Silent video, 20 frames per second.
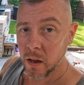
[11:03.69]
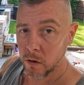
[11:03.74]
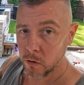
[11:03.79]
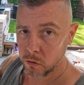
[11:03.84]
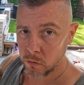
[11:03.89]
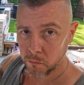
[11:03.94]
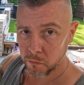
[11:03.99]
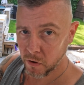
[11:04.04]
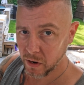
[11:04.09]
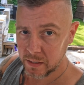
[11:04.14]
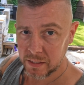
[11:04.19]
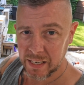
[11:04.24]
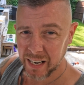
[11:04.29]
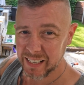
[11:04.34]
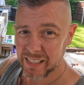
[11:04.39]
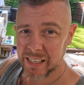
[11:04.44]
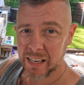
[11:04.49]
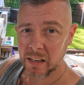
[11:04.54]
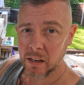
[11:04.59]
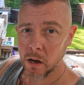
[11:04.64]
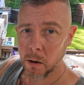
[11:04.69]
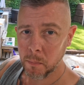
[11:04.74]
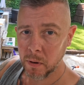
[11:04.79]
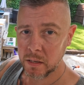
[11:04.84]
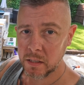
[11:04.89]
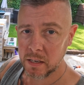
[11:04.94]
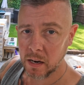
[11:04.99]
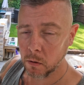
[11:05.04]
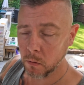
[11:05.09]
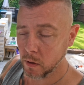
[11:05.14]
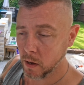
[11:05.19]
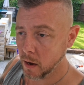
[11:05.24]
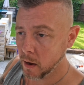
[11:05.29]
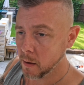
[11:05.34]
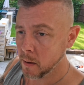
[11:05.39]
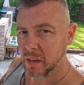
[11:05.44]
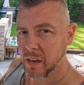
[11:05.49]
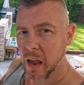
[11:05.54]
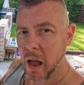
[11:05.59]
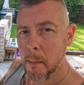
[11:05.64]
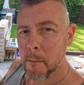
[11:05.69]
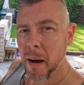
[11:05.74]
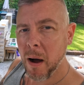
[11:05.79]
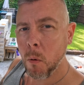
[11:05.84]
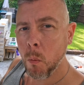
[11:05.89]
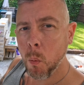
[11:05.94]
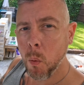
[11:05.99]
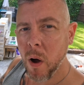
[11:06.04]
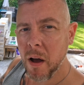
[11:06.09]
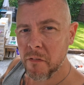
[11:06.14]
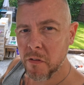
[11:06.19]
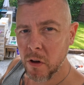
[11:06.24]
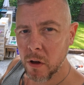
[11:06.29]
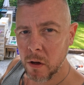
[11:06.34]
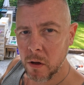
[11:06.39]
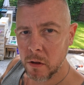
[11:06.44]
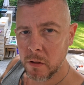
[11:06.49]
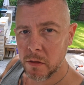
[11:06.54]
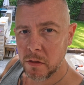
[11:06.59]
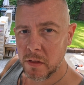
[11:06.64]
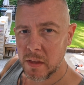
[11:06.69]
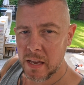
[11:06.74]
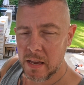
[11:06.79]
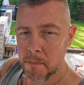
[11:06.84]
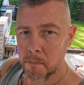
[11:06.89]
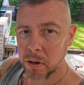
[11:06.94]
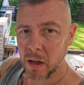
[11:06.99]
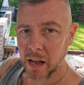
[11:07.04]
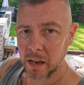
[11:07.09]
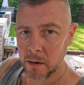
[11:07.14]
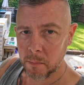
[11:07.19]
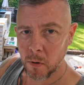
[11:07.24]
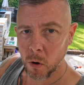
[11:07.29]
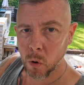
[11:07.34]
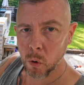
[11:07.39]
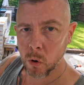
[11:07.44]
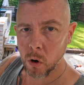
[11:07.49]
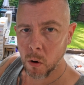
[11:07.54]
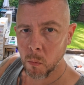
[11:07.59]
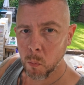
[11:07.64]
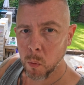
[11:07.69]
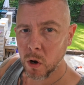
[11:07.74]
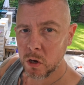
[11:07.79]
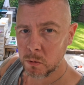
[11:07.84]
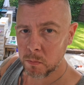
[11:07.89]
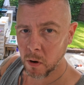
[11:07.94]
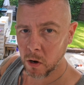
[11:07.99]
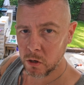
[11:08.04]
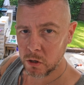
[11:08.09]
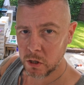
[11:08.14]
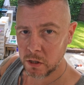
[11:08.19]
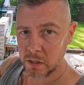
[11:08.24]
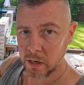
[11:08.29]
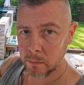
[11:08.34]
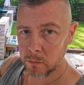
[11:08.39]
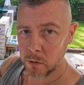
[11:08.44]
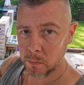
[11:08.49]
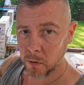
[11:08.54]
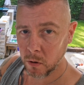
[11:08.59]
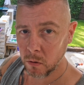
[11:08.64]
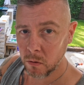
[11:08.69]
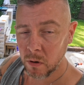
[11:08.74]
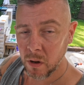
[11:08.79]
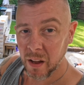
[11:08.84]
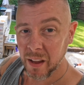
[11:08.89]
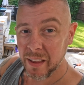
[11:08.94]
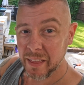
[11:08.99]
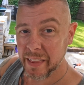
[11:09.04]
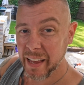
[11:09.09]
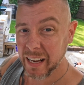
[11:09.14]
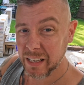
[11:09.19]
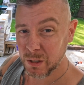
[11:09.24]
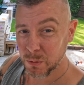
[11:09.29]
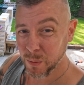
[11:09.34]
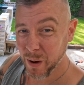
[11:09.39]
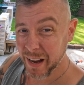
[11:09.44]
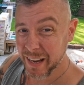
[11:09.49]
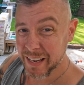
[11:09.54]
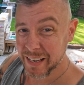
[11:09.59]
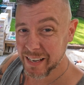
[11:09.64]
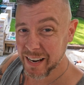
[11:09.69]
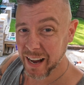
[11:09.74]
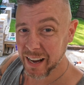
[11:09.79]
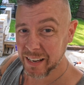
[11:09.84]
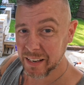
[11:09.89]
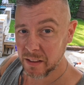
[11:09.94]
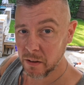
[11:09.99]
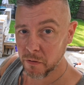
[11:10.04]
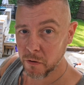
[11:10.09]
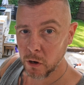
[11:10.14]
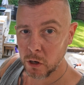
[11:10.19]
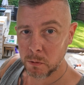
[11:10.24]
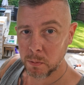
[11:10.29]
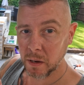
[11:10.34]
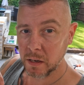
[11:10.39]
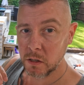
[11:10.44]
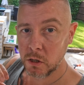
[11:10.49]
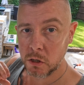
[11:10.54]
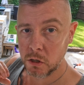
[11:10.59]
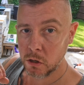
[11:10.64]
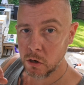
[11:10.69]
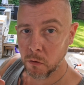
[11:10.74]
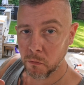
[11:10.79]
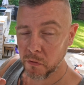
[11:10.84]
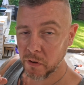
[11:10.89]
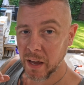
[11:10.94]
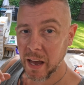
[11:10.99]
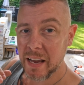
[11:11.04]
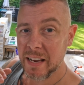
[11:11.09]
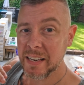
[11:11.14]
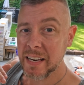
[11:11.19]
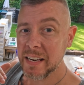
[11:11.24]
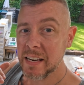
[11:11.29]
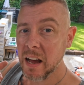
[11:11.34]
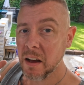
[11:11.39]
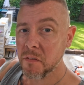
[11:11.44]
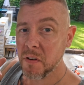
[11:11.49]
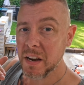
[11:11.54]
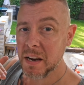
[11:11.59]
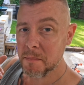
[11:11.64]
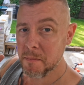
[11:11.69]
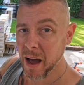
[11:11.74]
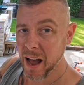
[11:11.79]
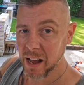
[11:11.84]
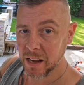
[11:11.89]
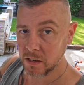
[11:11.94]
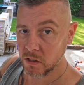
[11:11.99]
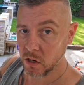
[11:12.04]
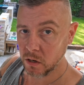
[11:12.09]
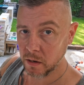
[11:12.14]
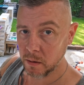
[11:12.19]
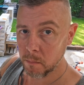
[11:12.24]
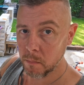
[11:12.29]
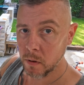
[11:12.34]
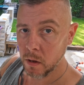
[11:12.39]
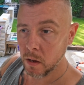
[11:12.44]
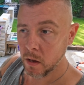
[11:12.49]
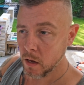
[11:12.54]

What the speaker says: Some fantastic comments out there about whether the platinum ogon was more susceptible. That's why he died in the first place, because don't forget, he didn't have any marks on him.